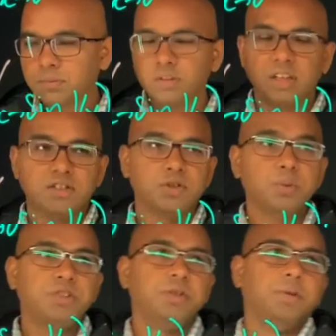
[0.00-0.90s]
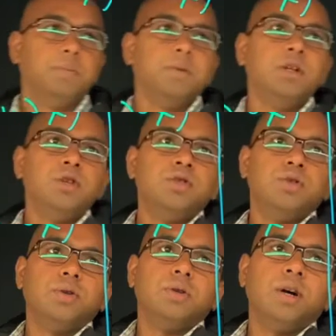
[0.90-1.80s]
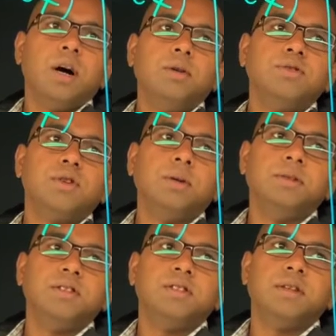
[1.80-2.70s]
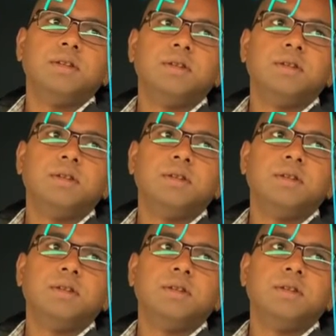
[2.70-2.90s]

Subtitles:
the squeeze theorem. So how to solve this thing?